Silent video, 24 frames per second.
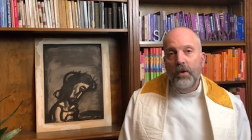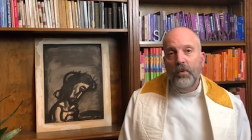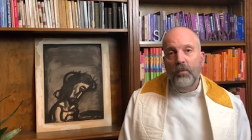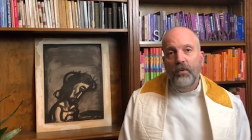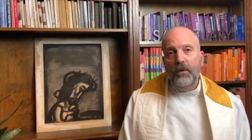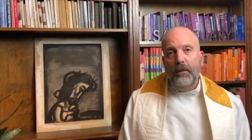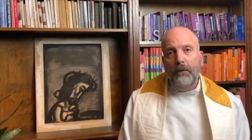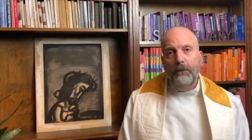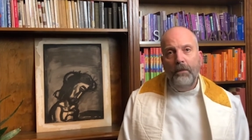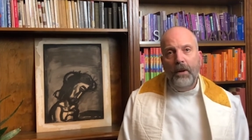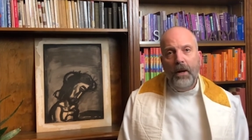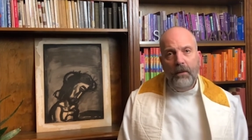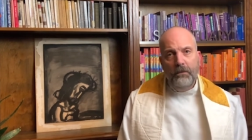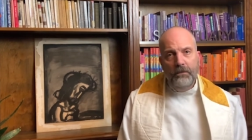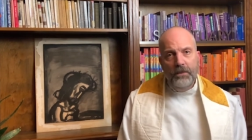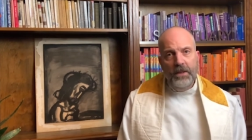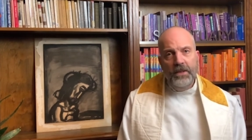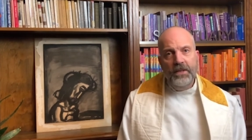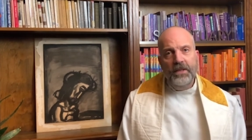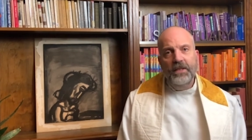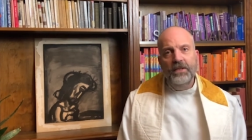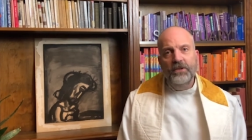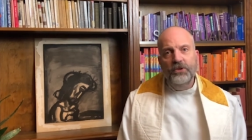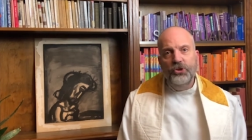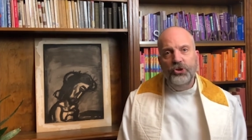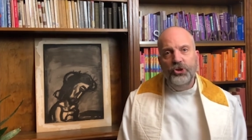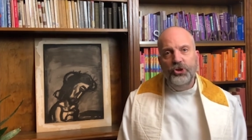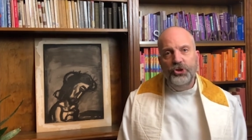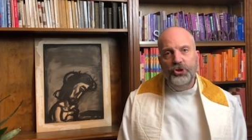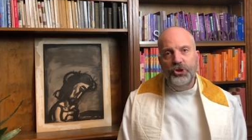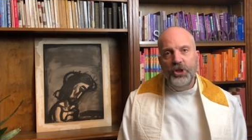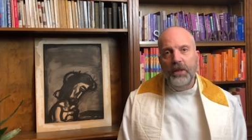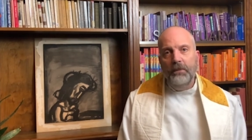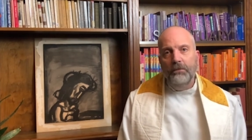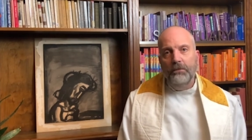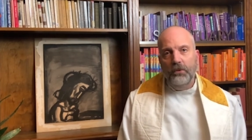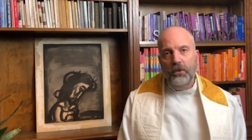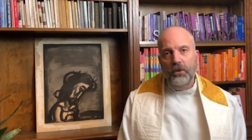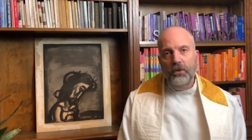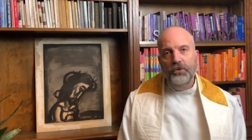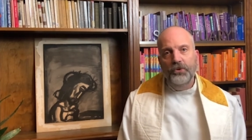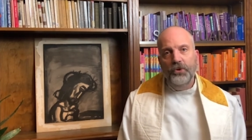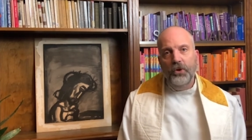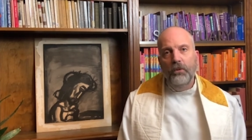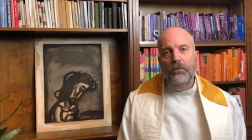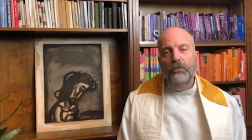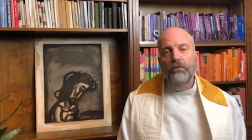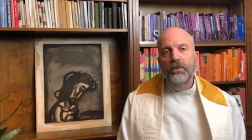Republican sheeple
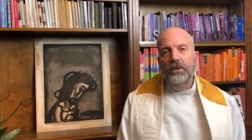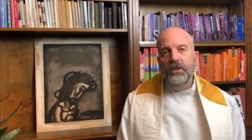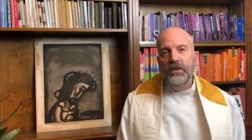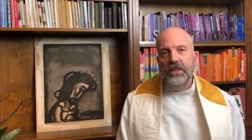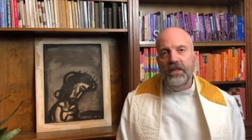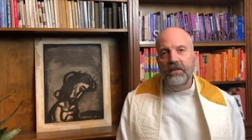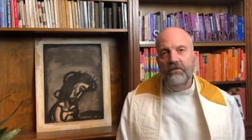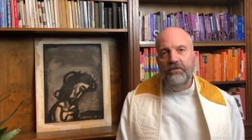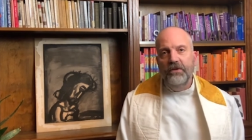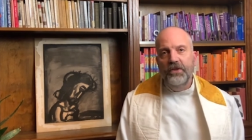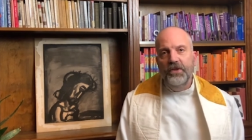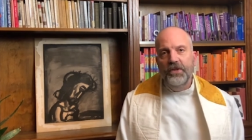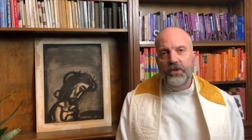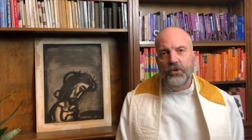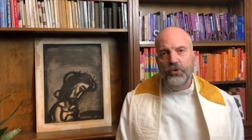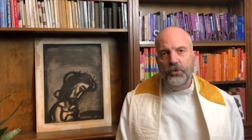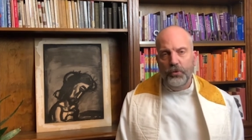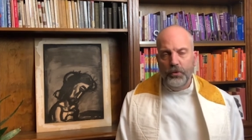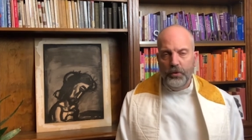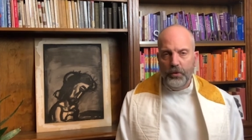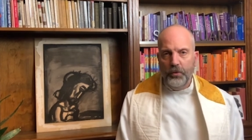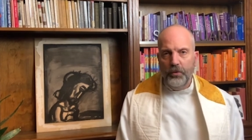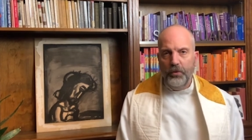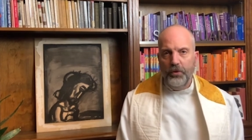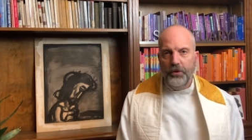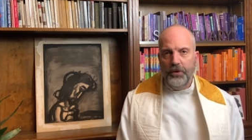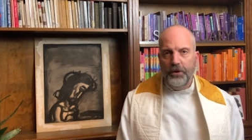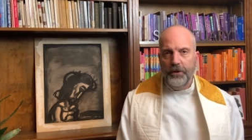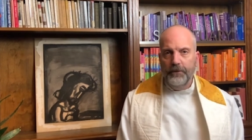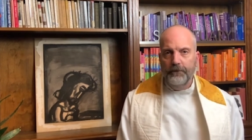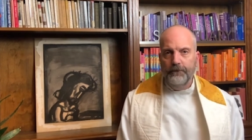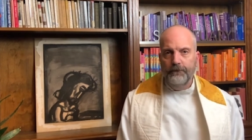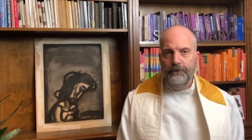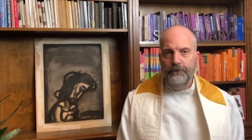don't believe in the truth.